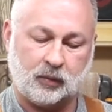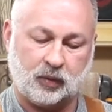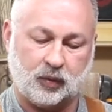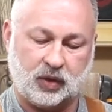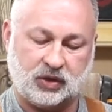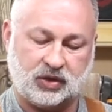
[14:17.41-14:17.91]

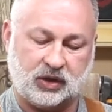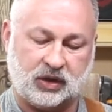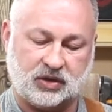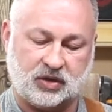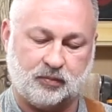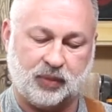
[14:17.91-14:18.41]
But once you
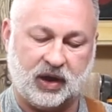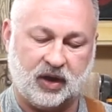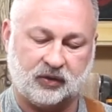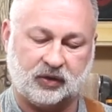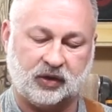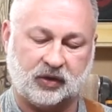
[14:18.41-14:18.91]
get your
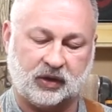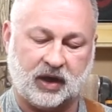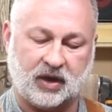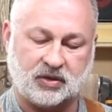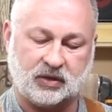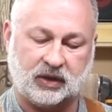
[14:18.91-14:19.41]
belt, you can
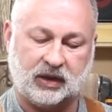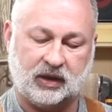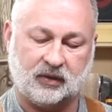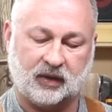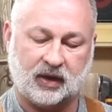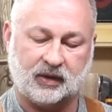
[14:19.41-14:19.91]
actually
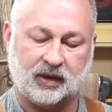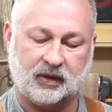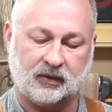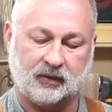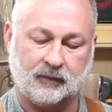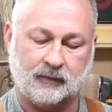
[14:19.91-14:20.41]
hear that
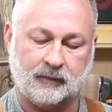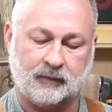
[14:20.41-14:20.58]
leather